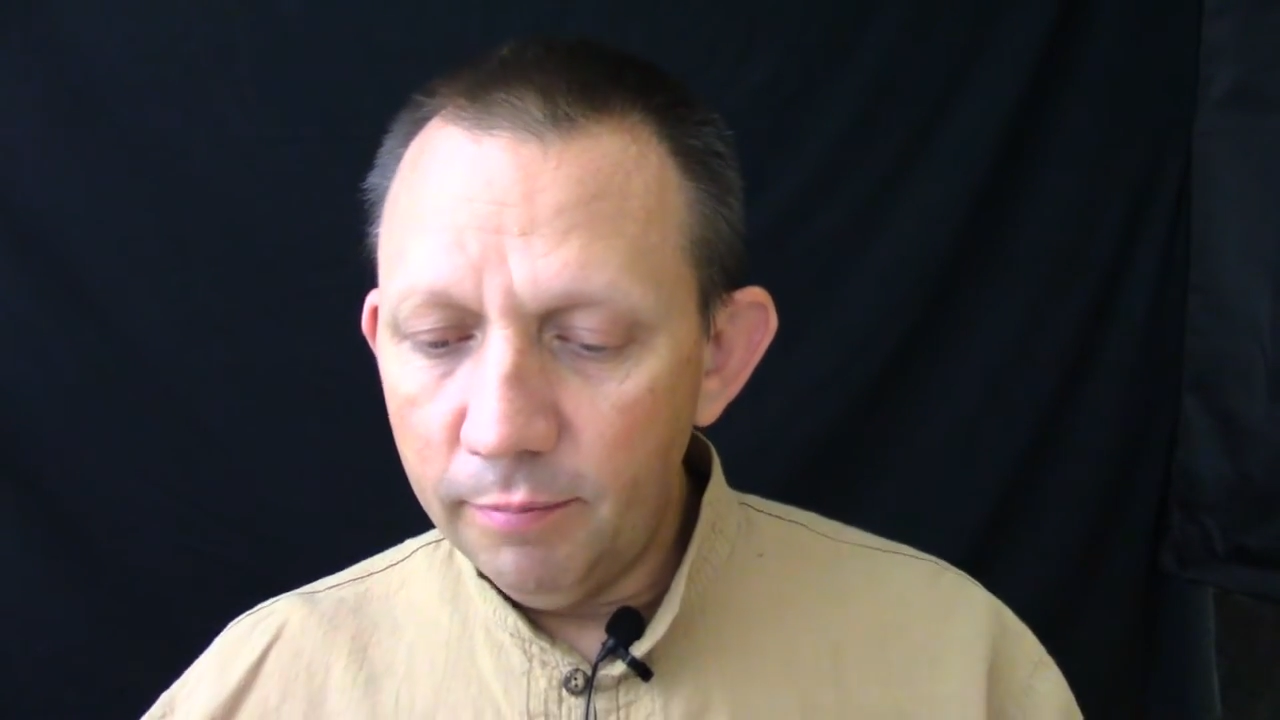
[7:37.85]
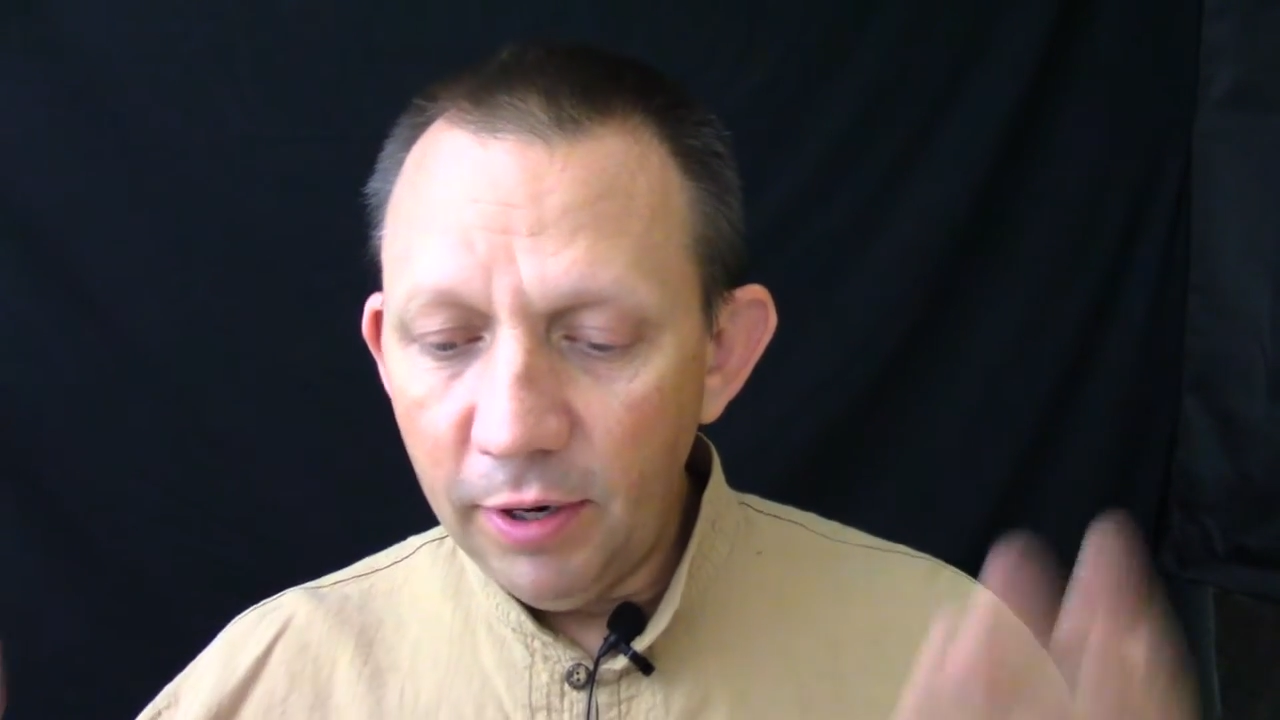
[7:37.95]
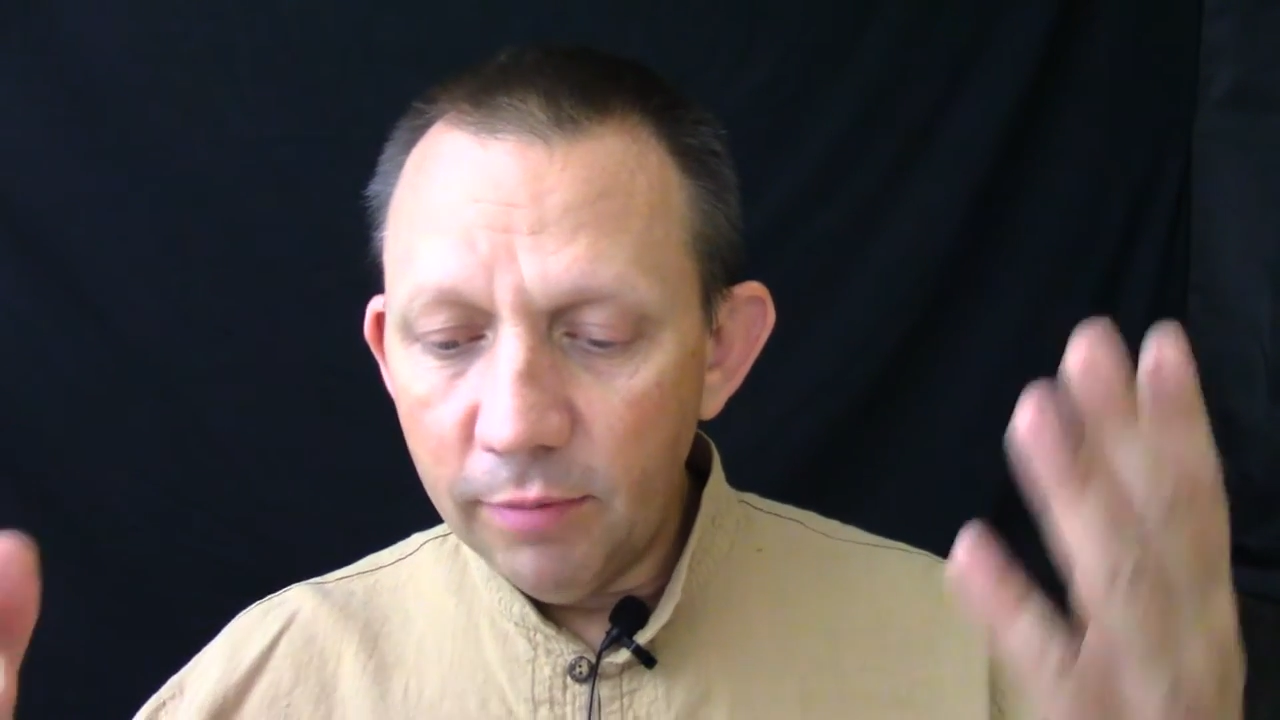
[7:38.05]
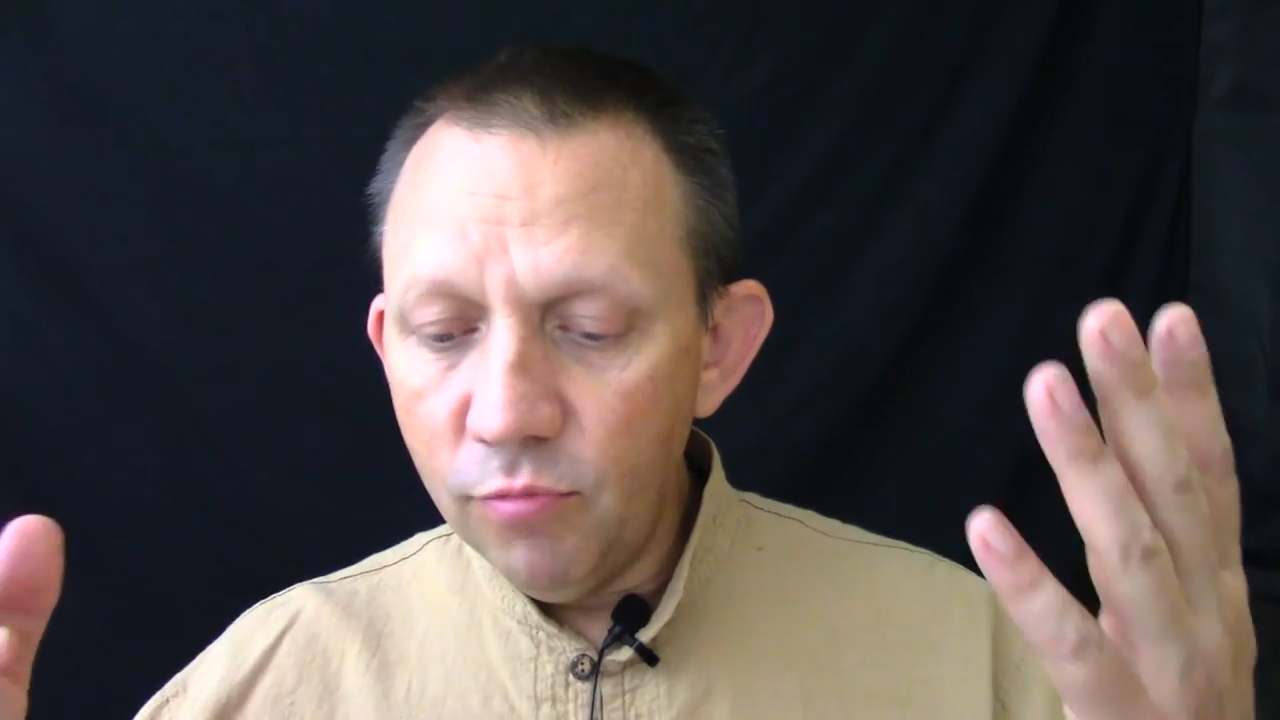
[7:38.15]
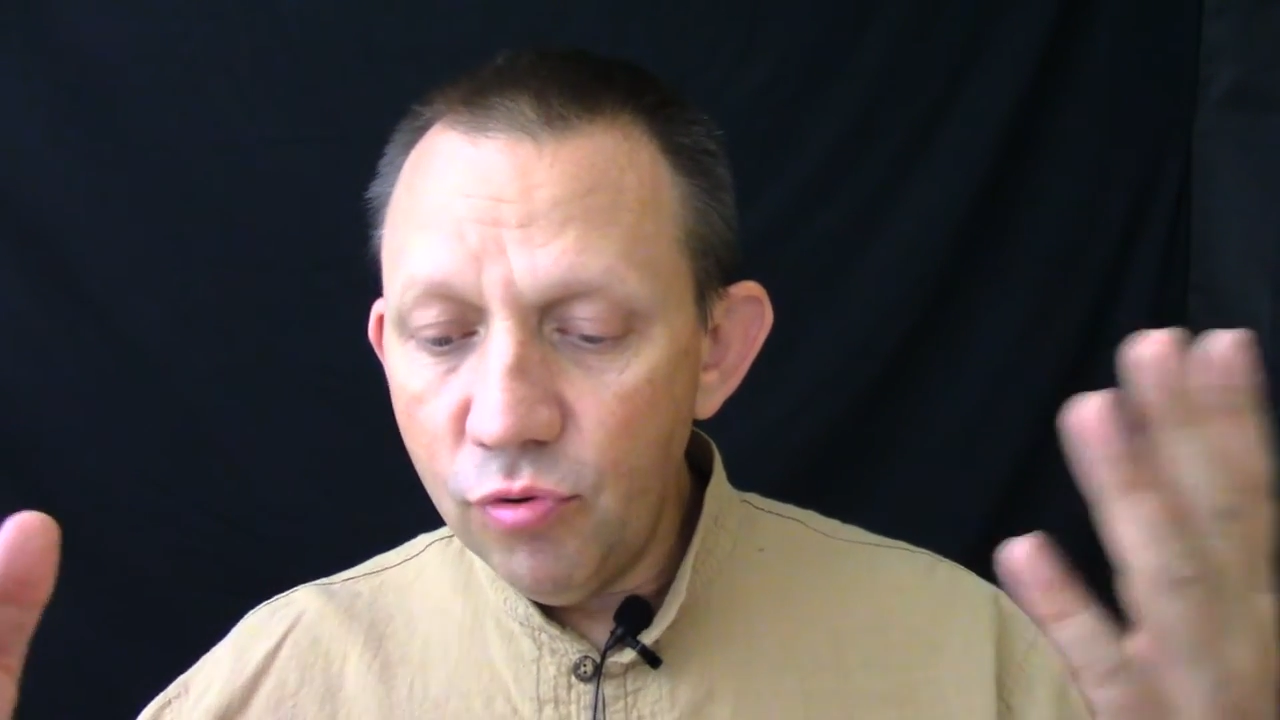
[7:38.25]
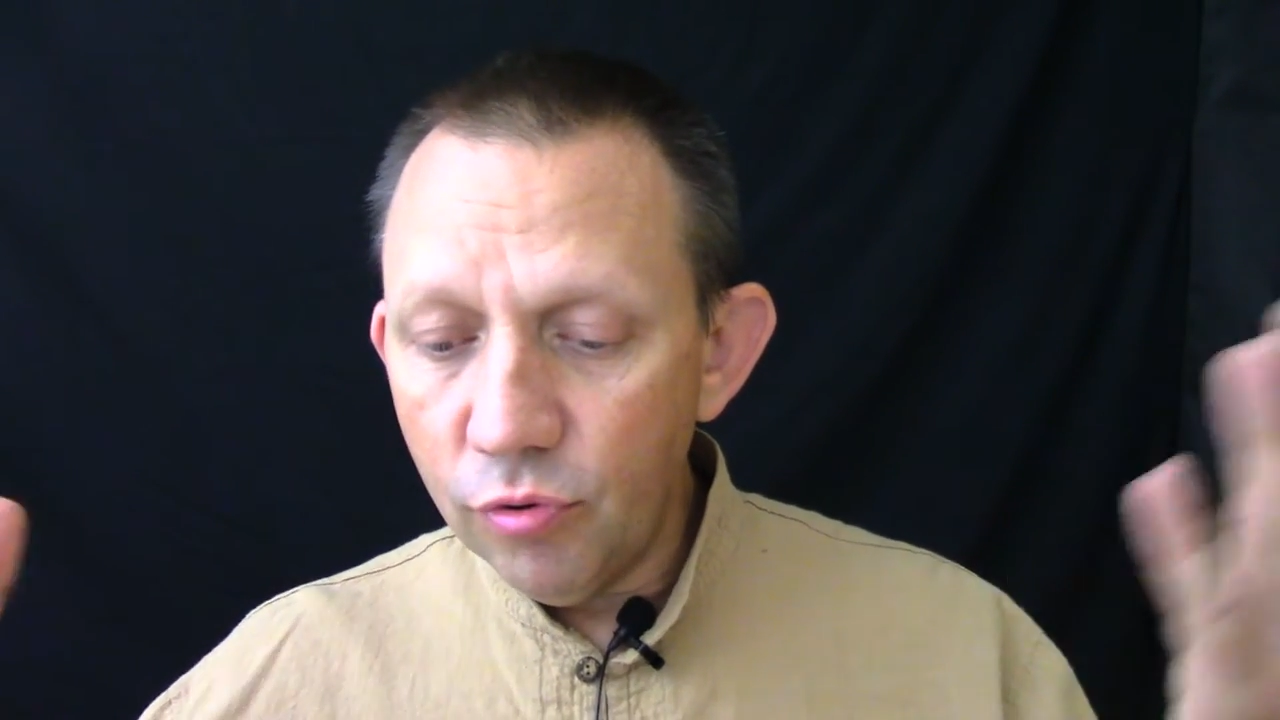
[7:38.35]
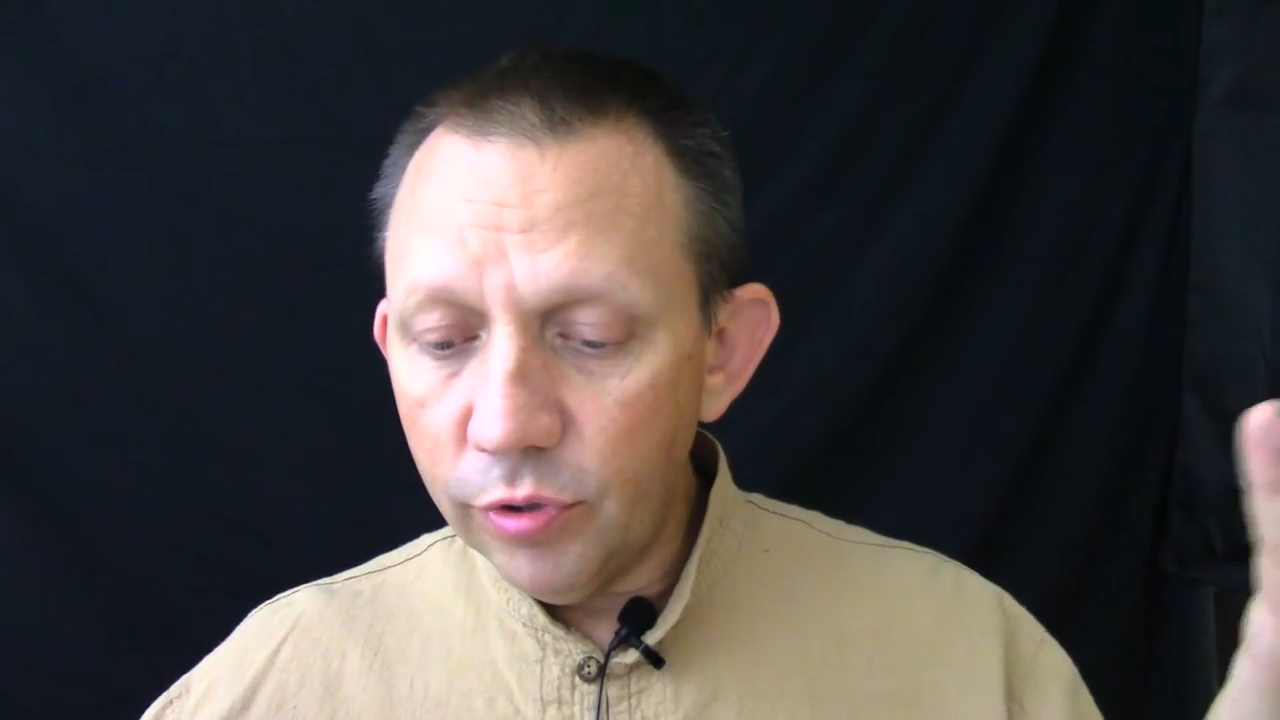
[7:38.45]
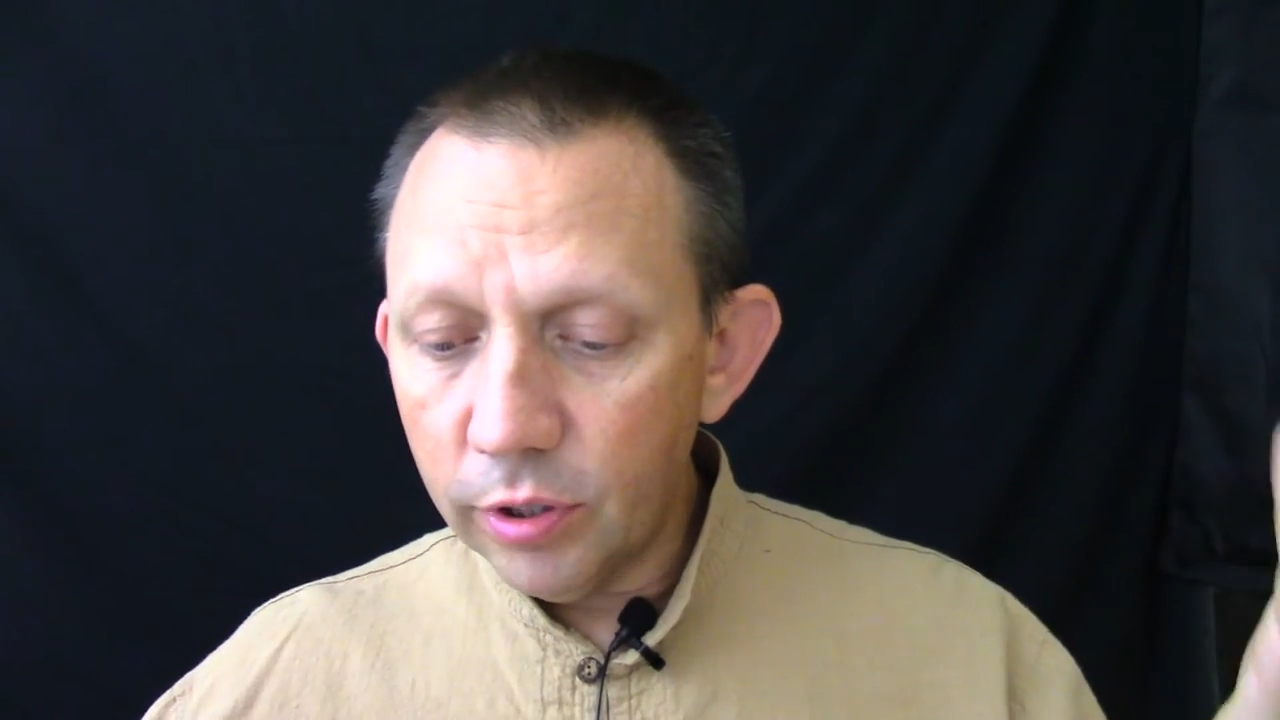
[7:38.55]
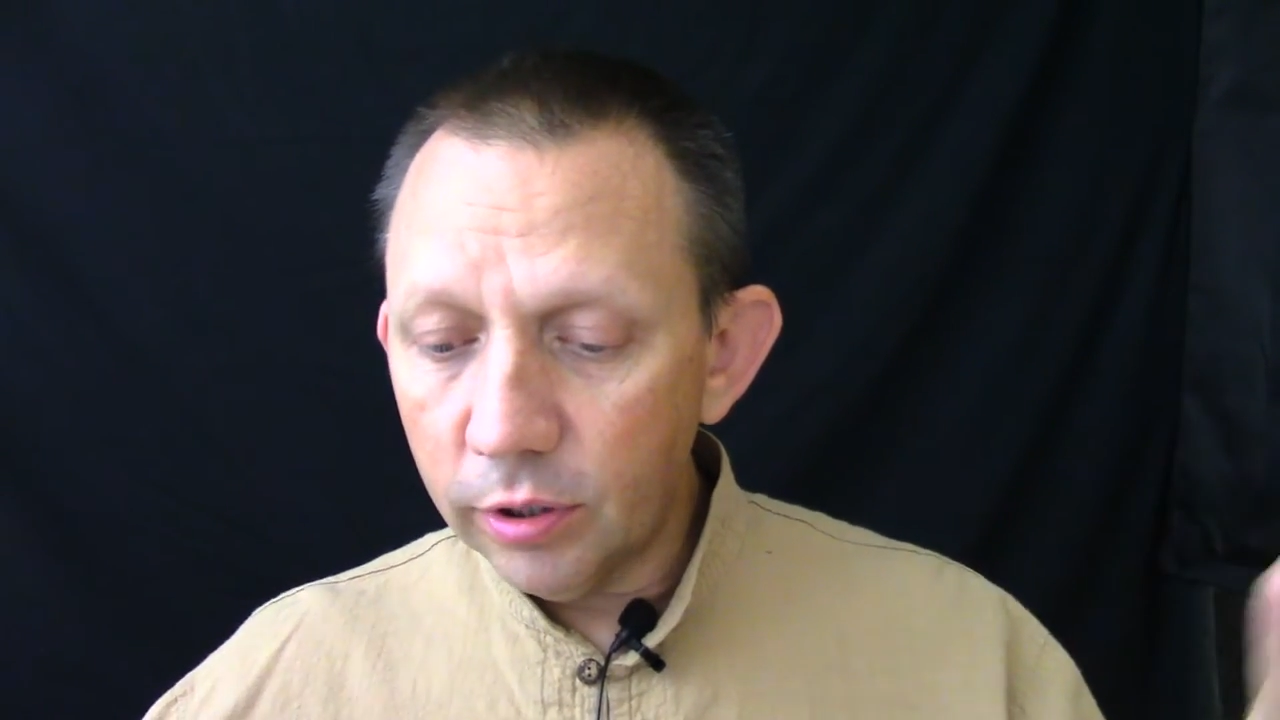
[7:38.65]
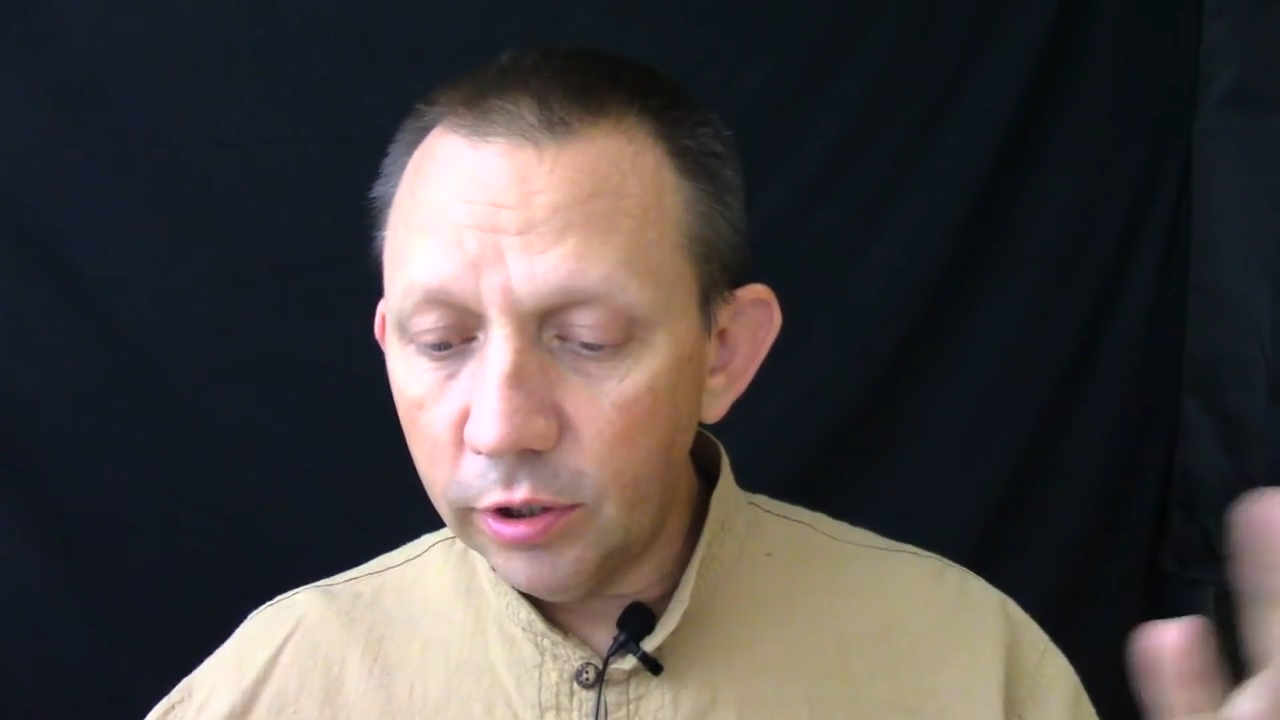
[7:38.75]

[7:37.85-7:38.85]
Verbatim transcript: better mood.